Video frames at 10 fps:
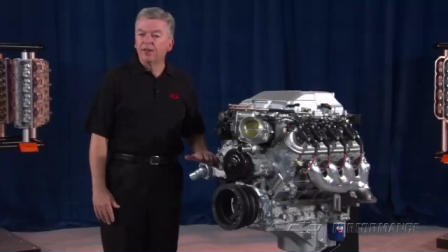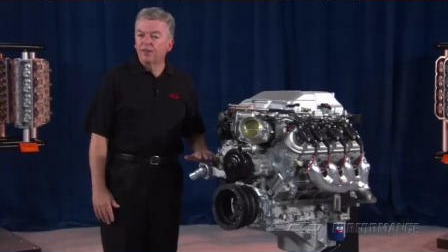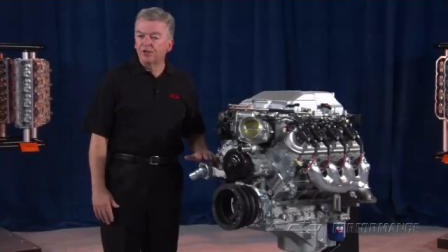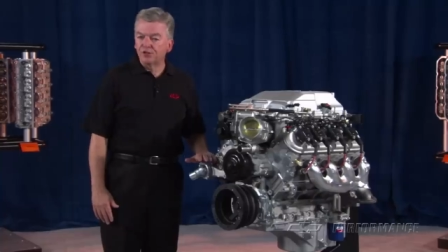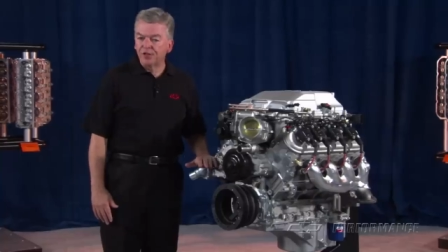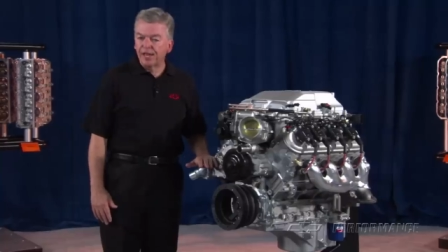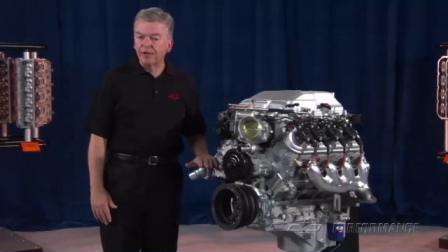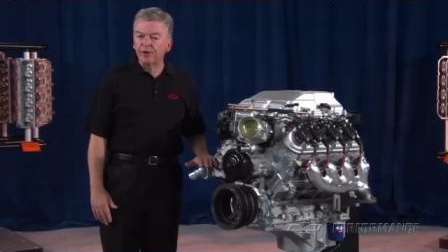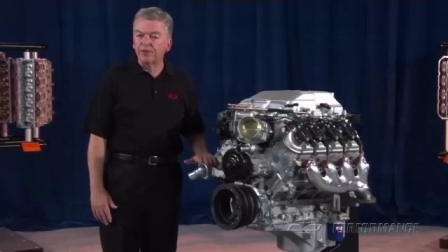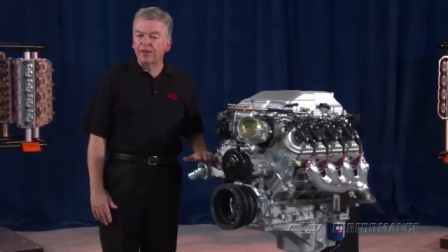that is
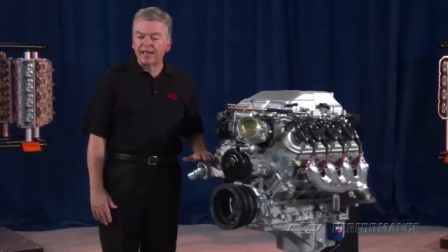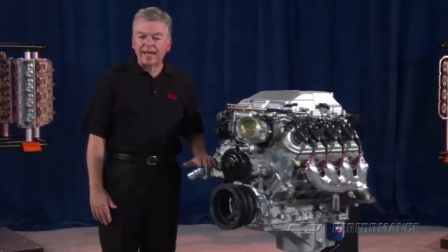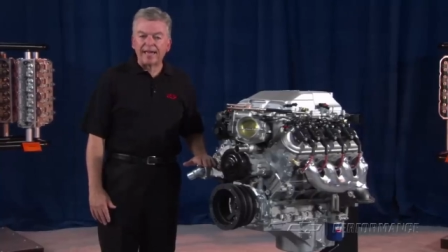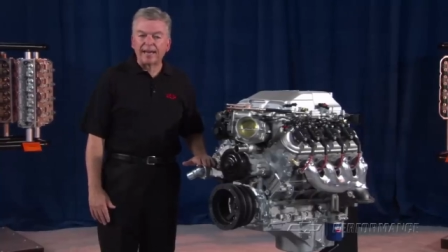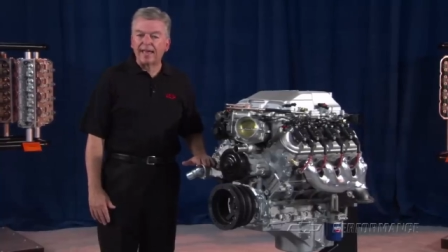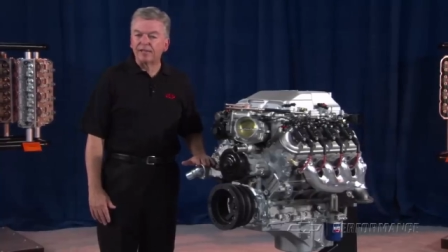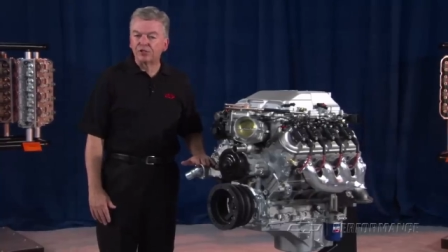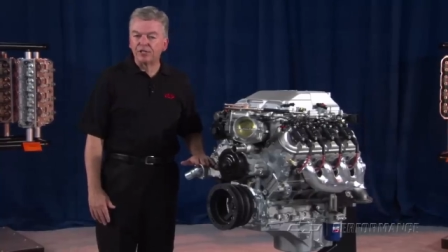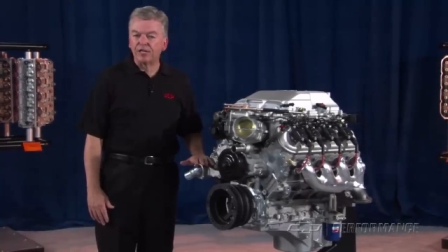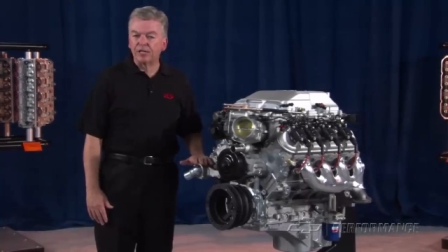standard in the Cadillac
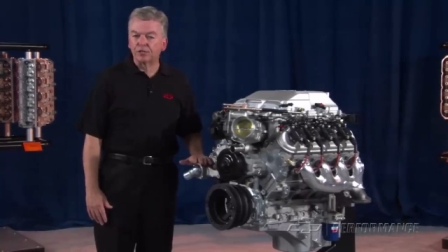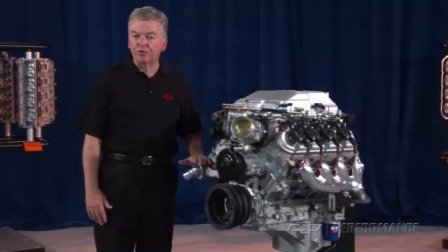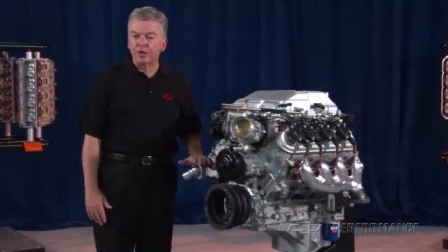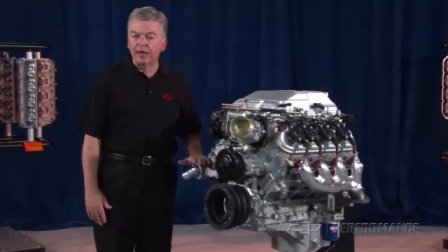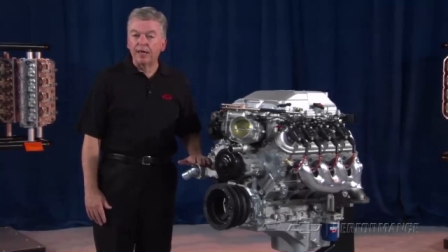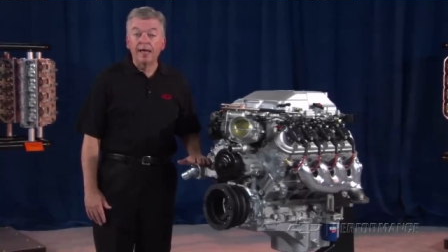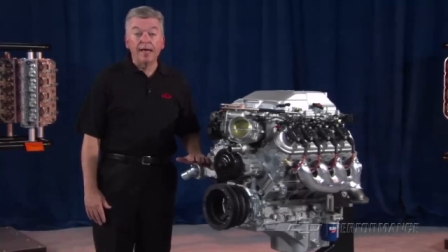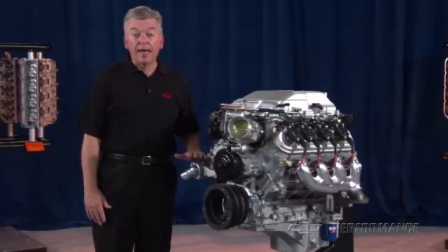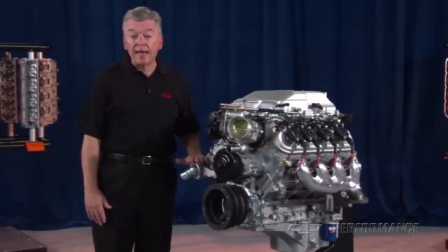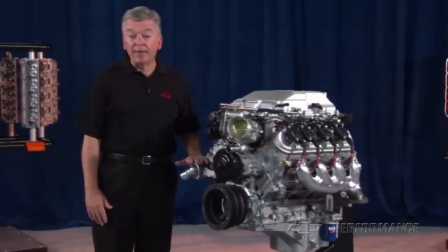CTS-V
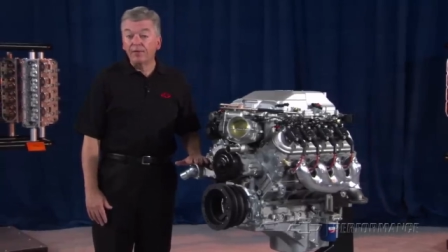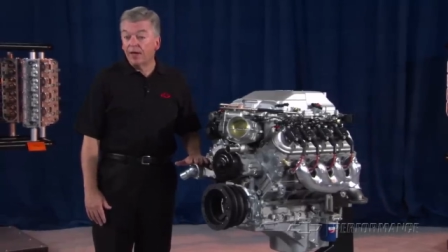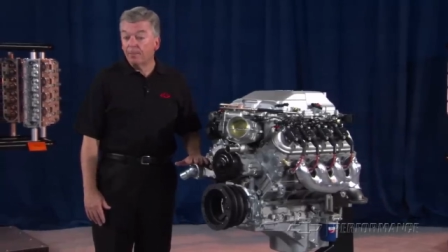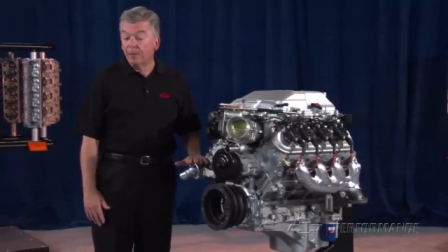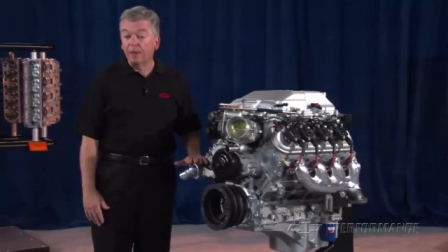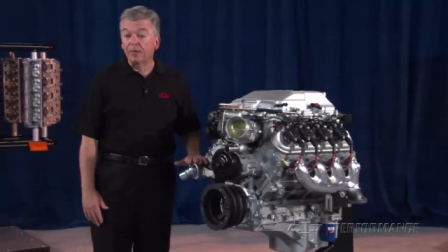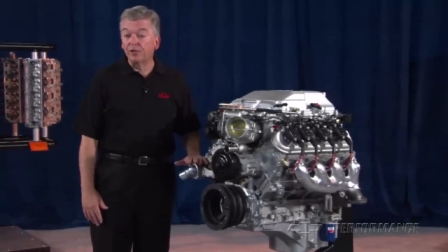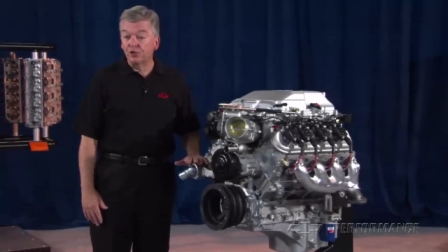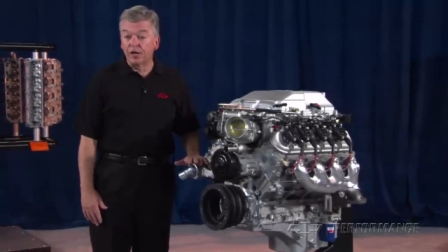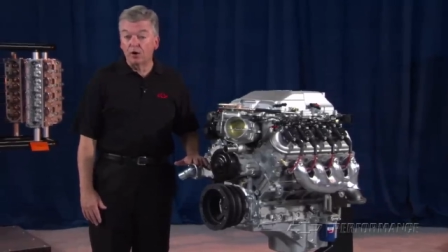and the upcoming
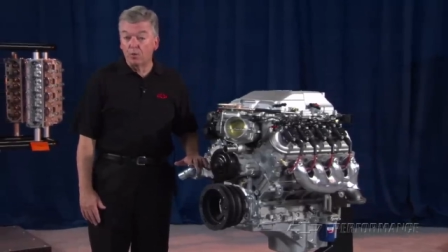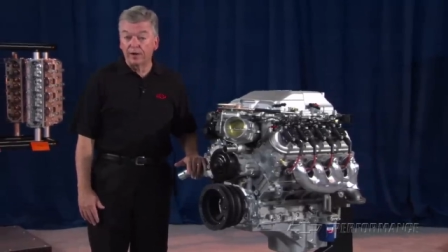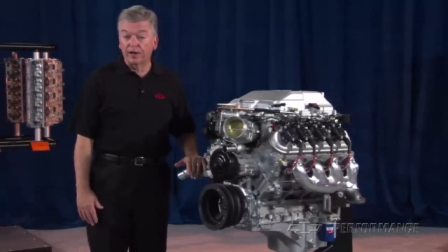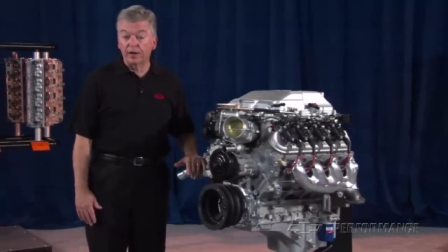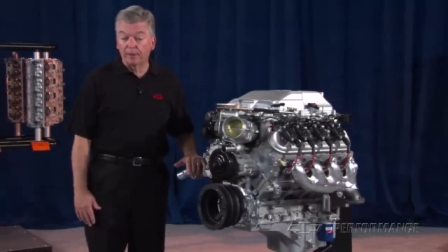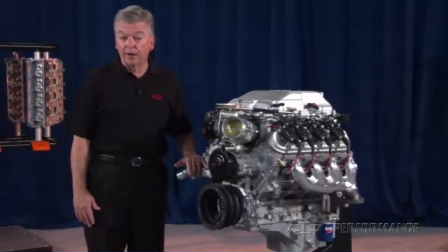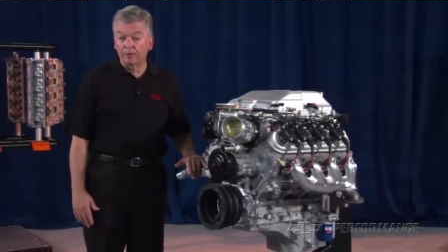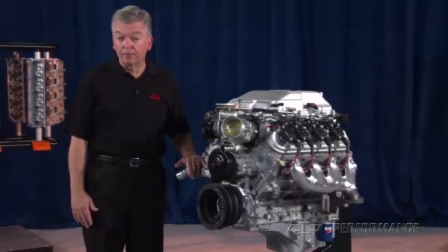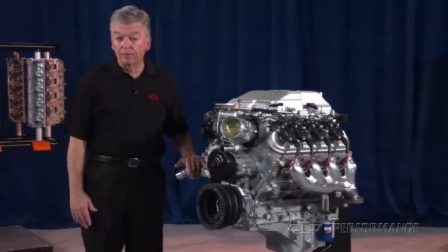ZL1 Camaro.